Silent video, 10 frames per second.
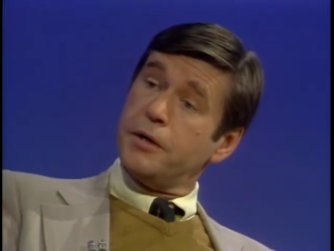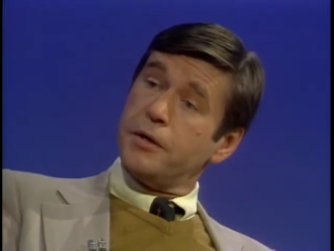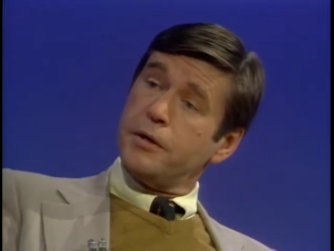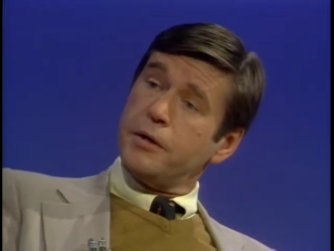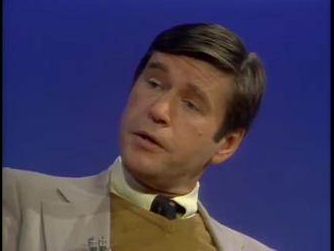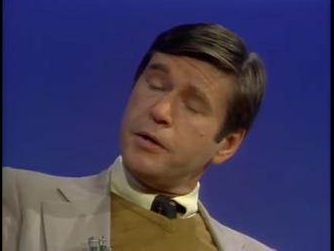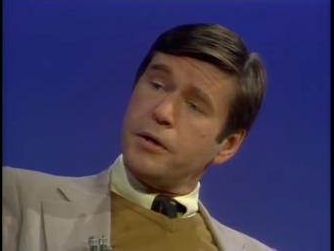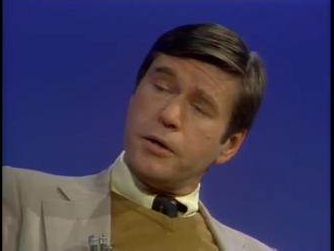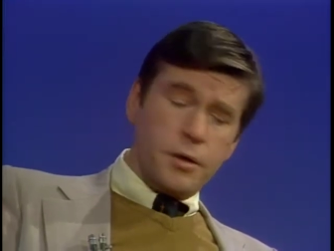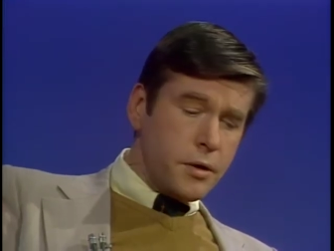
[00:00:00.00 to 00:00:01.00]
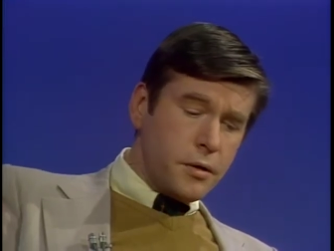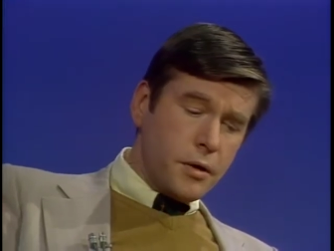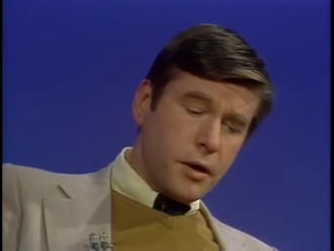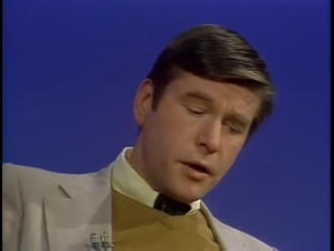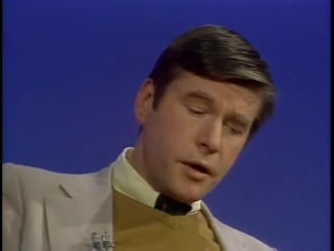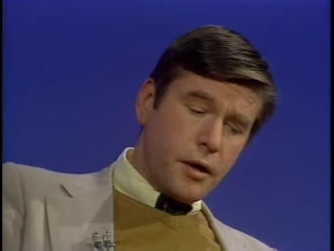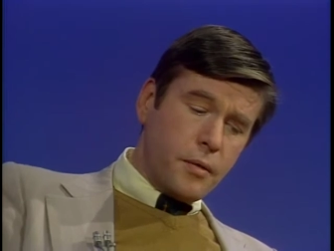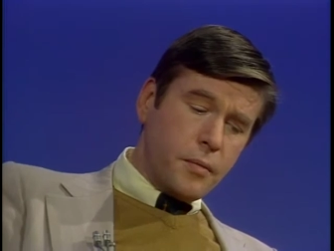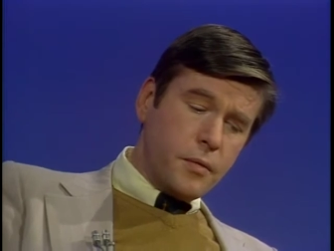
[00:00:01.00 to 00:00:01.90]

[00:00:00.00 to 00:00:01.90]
what we're dealing with. Uh,